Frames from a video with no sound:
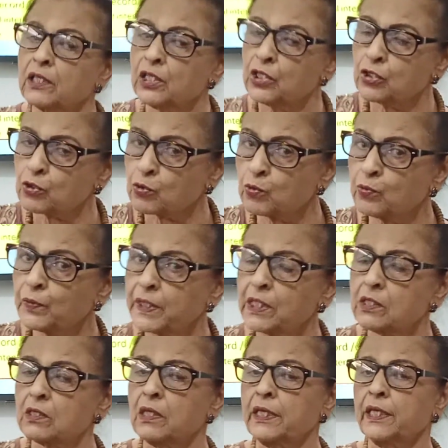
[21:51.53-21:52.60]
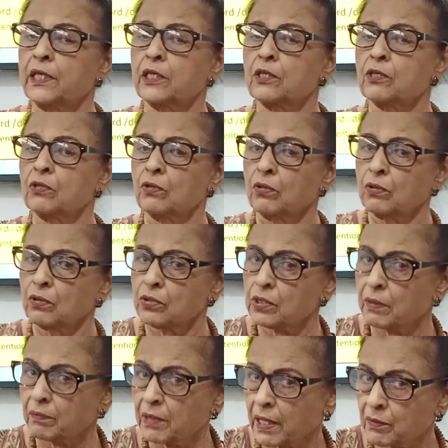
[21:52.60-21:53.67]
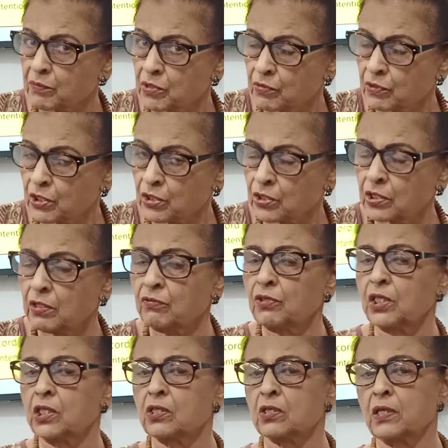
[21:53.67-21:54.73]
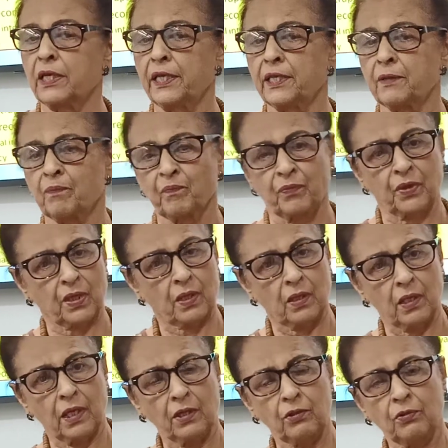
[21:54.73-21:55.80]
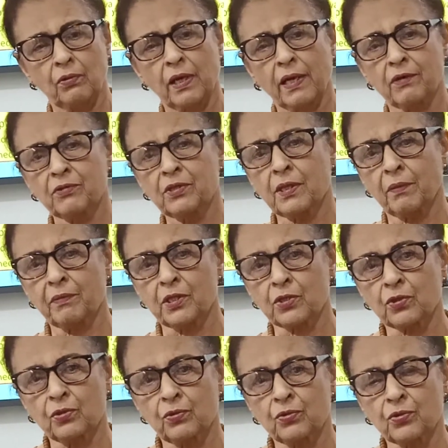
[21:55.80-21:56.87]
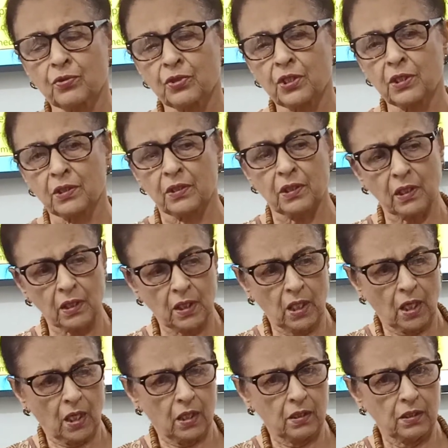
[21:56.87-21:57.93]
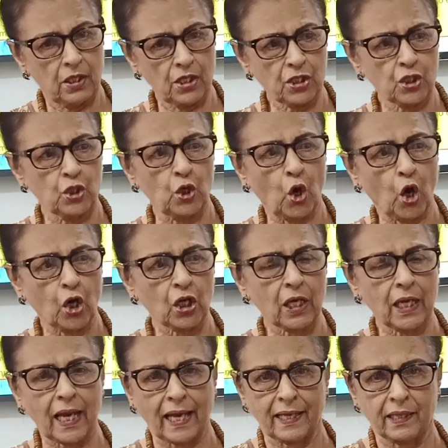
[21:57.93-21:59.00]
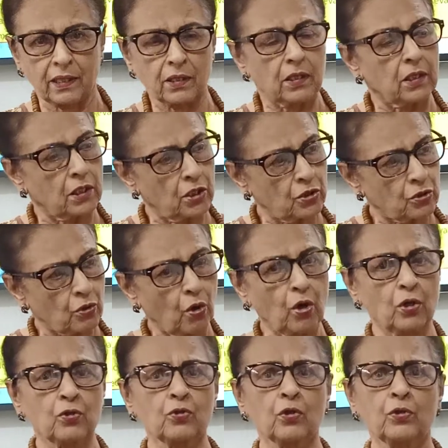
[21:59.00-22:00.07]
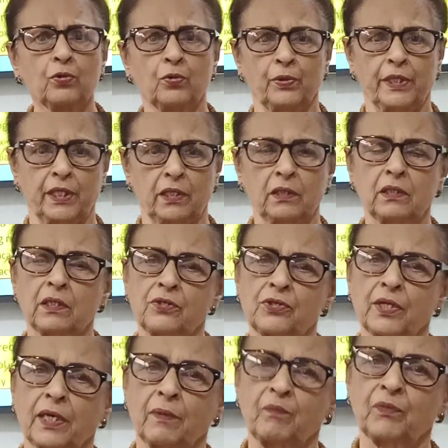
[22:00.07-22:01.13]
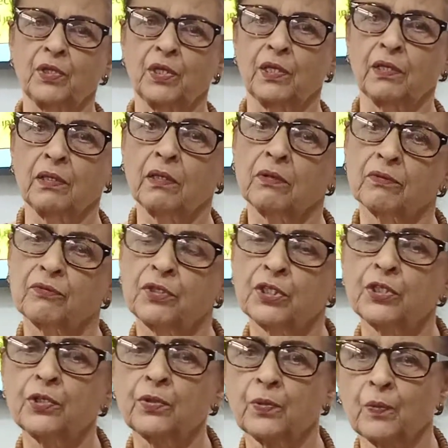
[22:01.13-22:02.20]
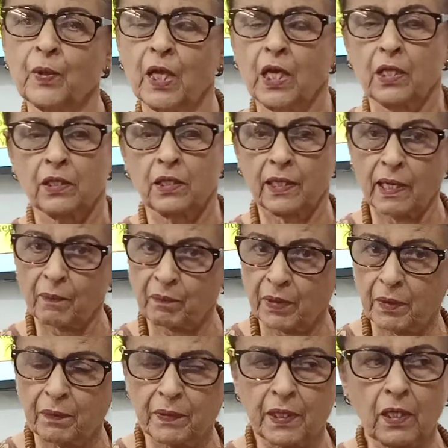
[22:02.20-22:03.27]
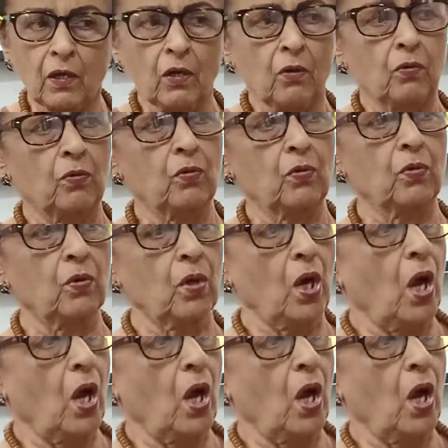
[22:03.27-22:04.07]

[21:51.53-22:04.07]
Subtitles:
least 2 weeks late or sometimes even 3 weeks late, and you have some excuse or the other. This your client is also doing the same thing with you. There are people who